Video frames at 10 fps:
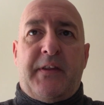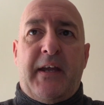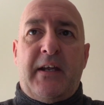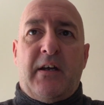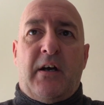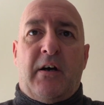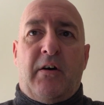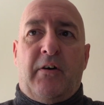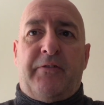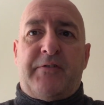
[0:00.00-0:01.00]
they are
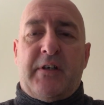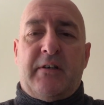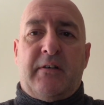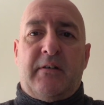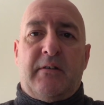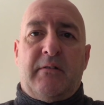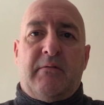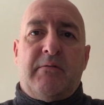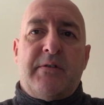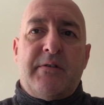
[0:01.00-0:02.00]
often
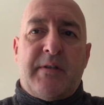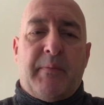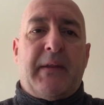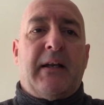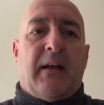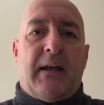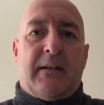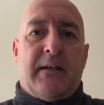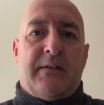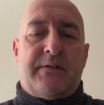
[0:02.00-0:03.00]
something
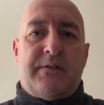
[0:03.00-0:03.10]
like this.